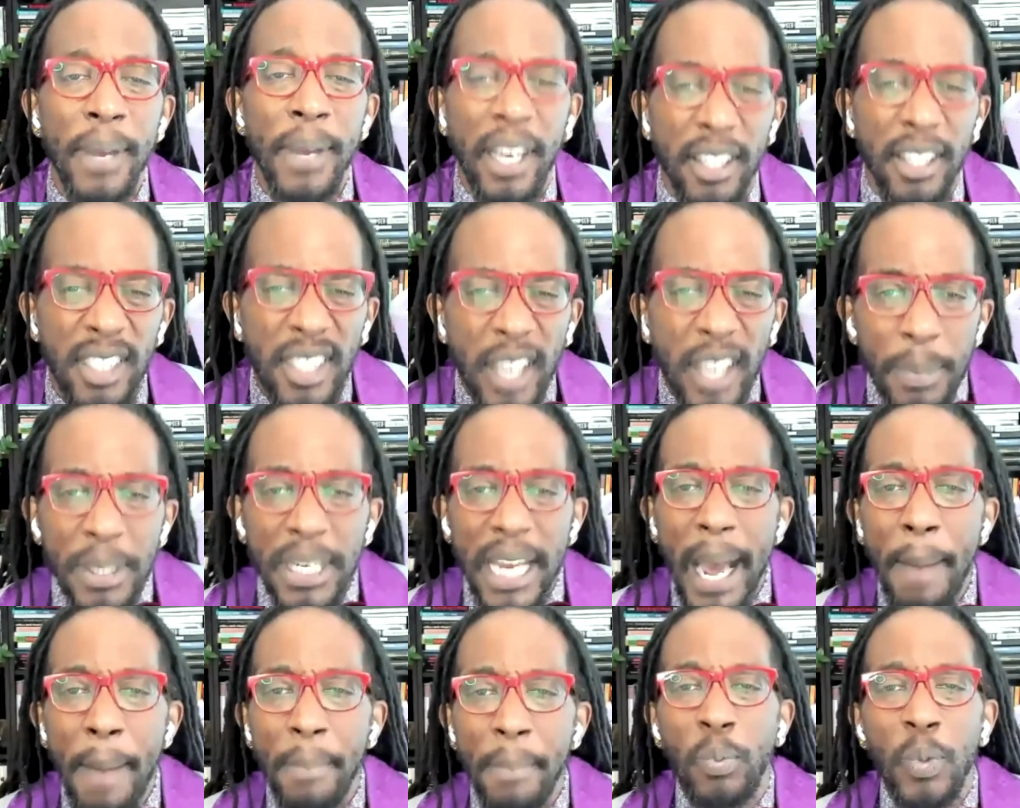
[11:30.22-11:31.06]
Because
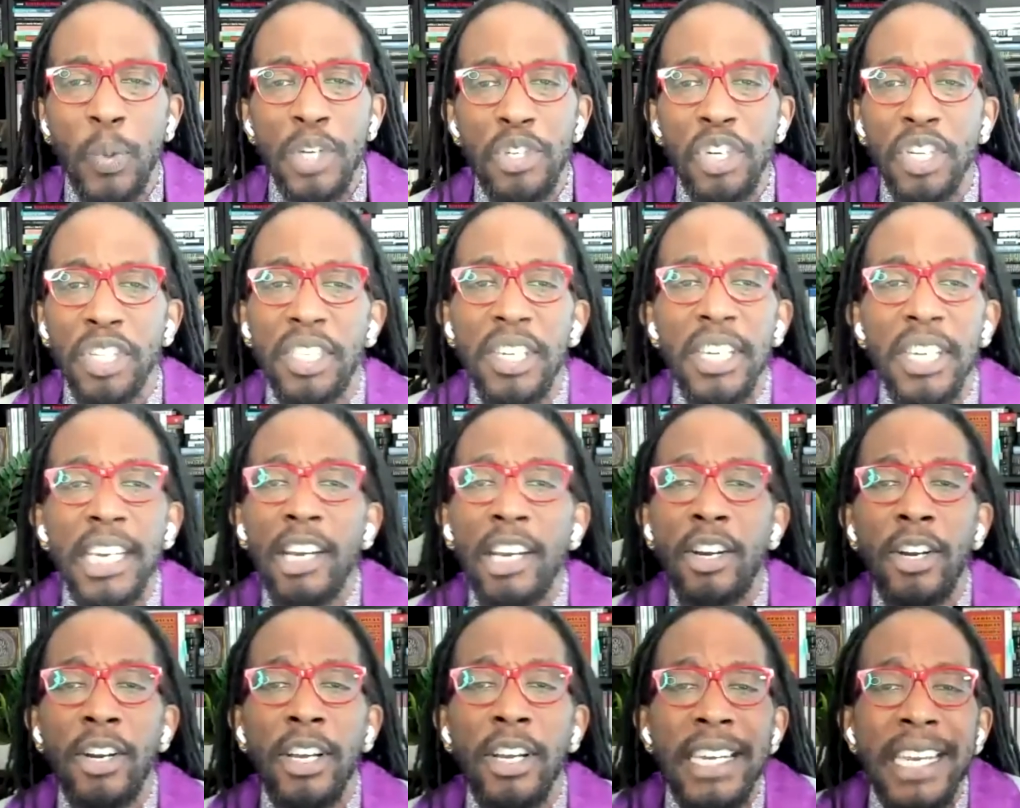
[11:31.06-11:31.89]
sometimes we just
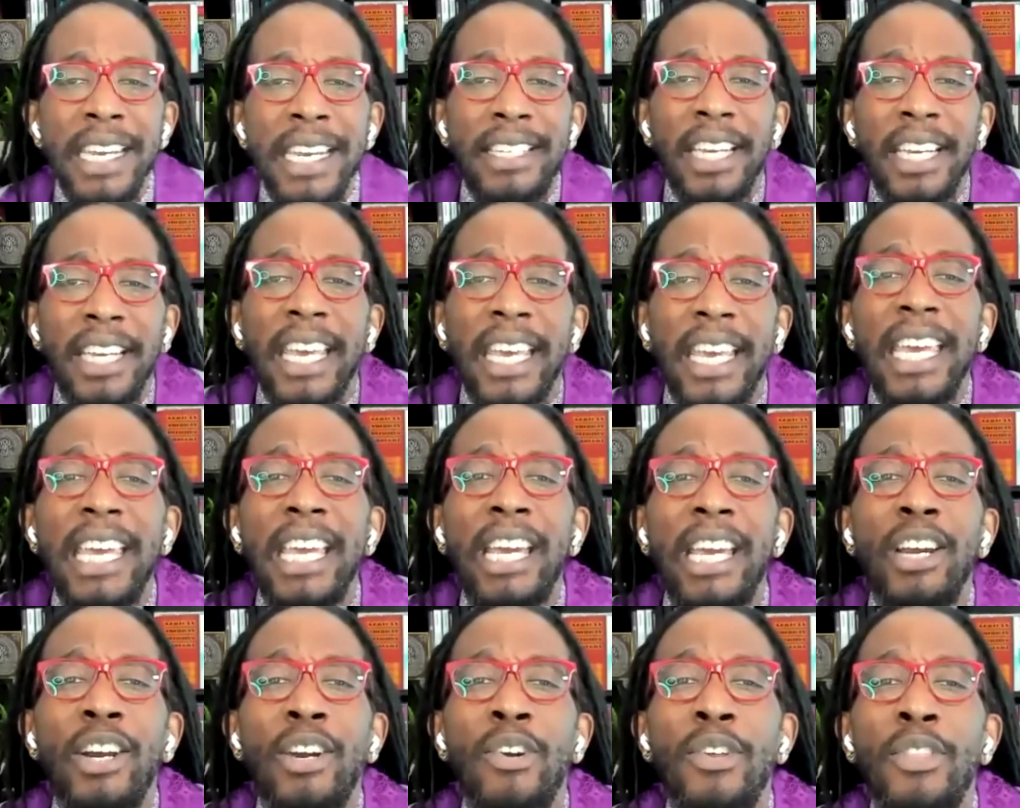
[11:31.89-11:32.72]
need to
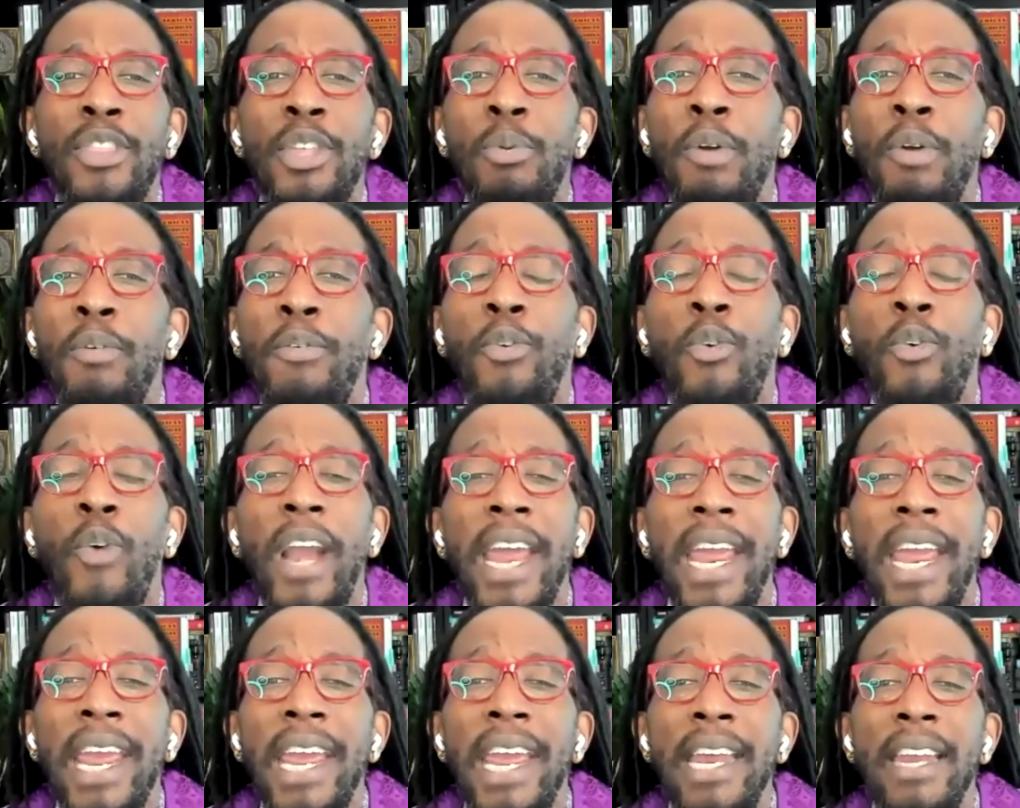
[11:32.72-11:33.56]
hear the
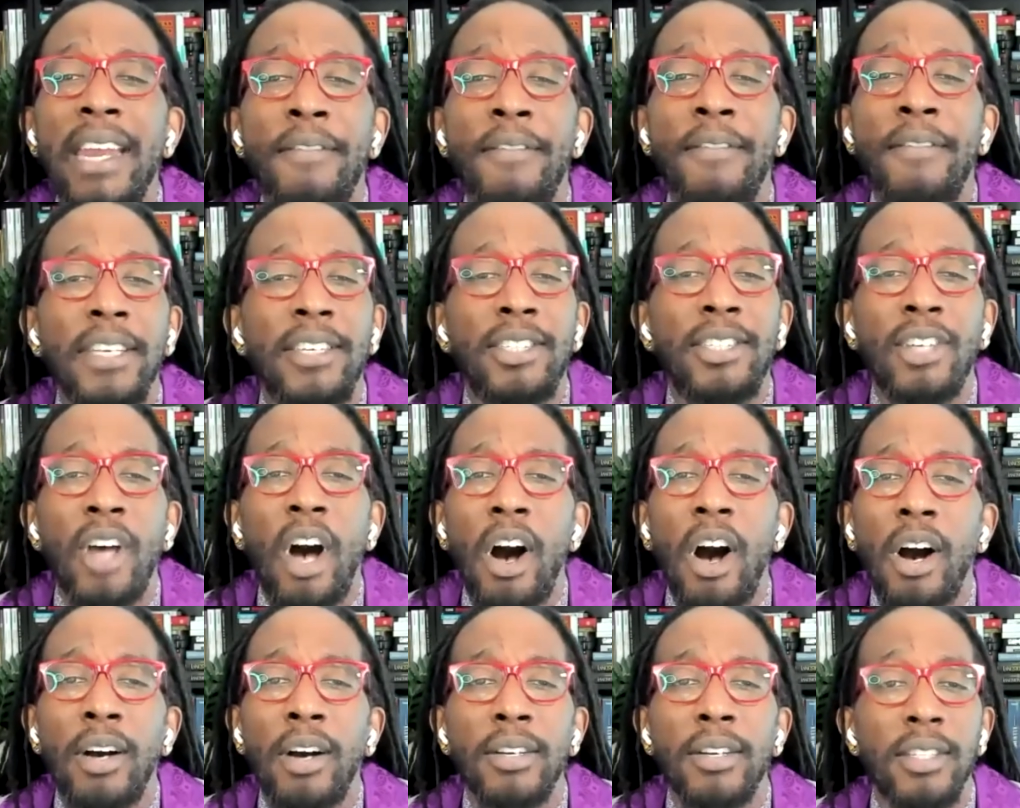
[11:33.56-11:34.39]
refrain of these
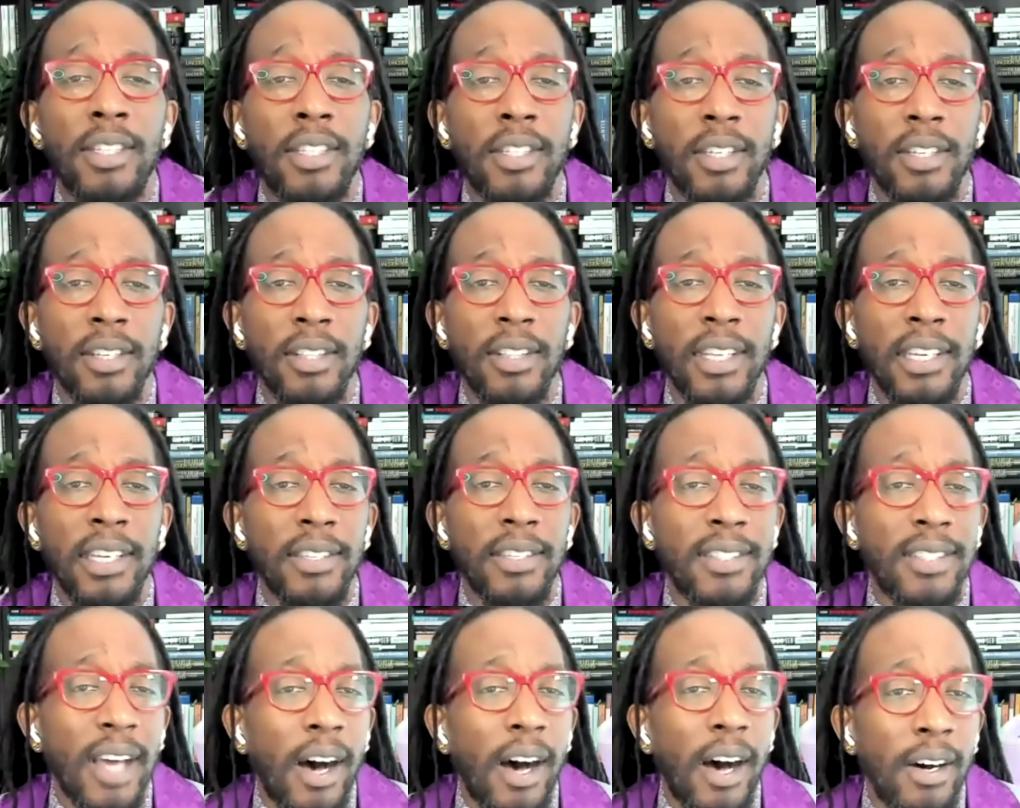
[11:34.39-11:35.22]
songs,
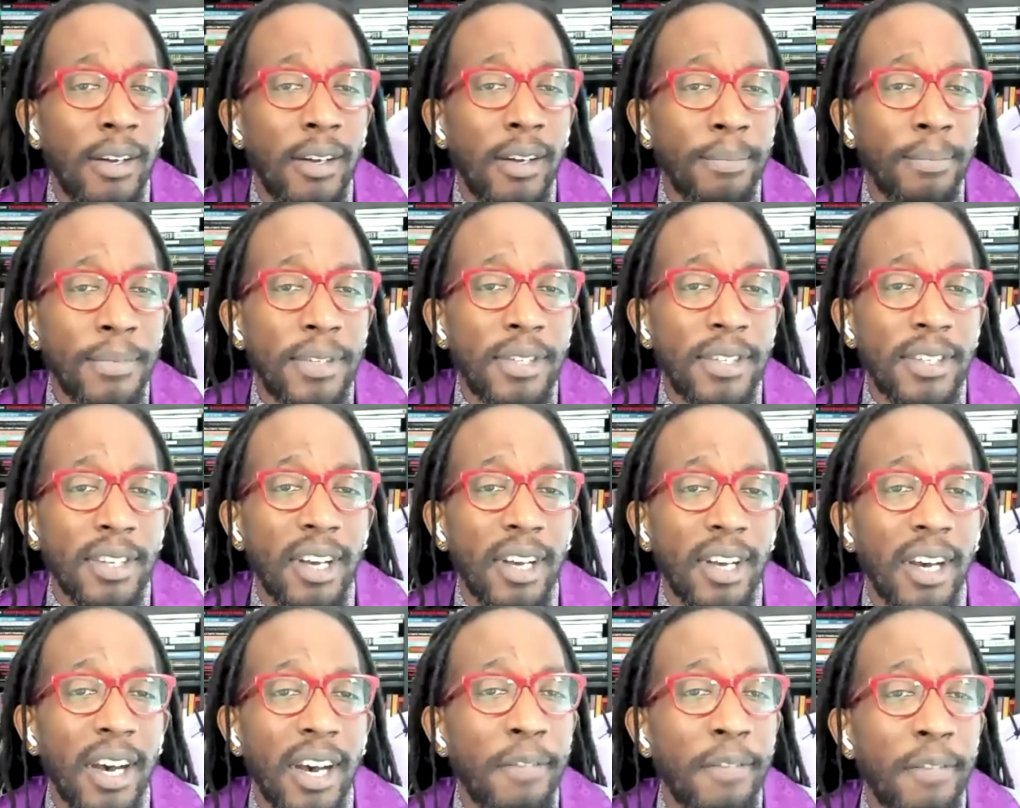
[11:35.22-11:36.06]
these psalms
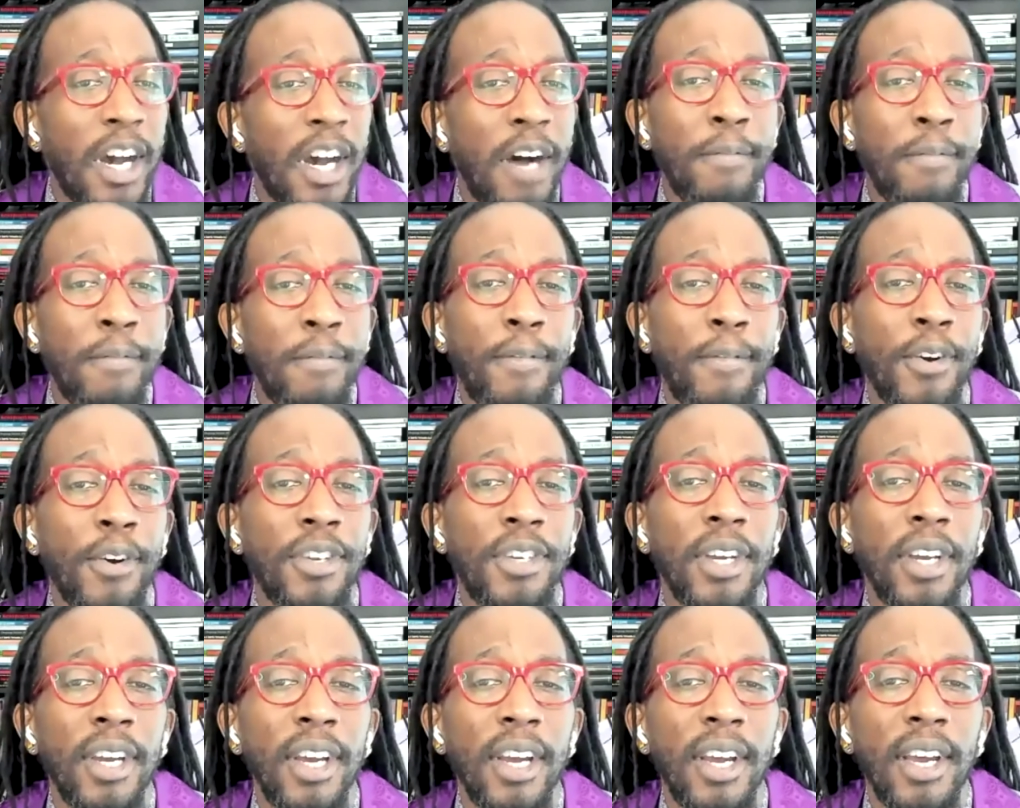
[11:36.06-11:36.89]
of comfort.